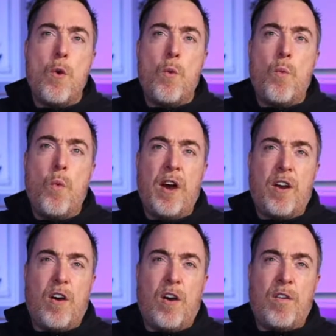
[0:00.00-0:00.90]
what
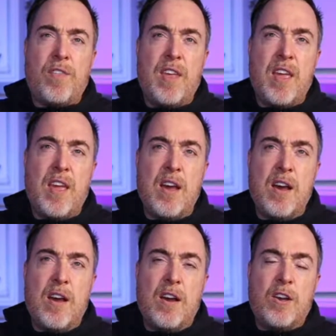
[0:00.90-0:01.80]
are the
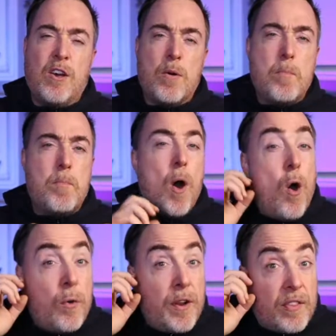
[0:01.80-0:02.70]

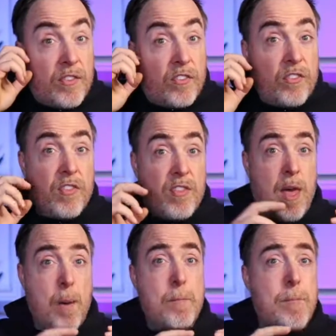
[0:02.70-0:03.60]
components
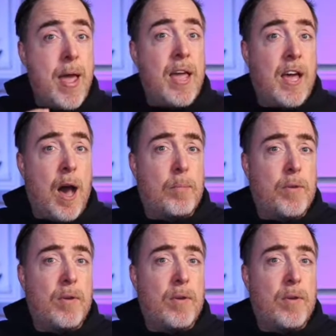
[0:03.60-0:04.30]
that make up